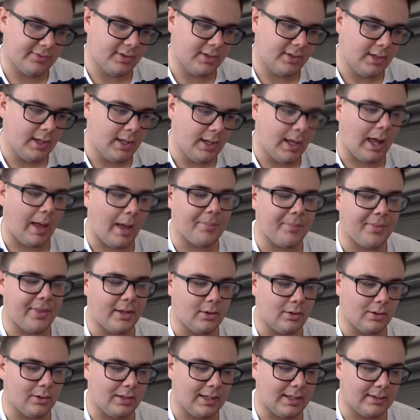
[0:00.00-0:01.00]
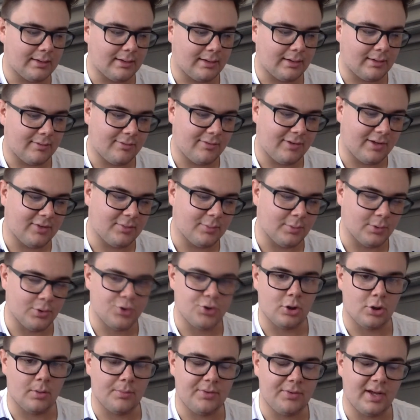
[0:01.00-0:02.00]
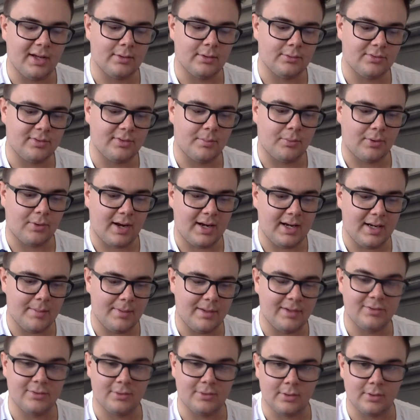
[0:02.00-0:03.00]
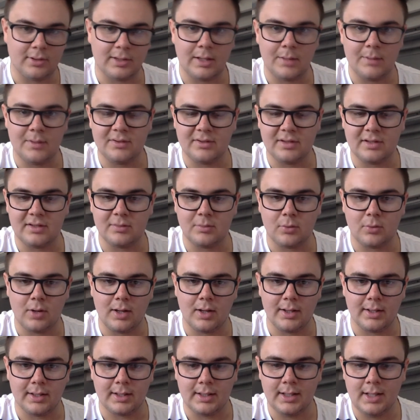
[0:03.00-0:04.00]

Update your LinkedIn and Facebook job titles to brand ambassador at Kiwis Against Morality.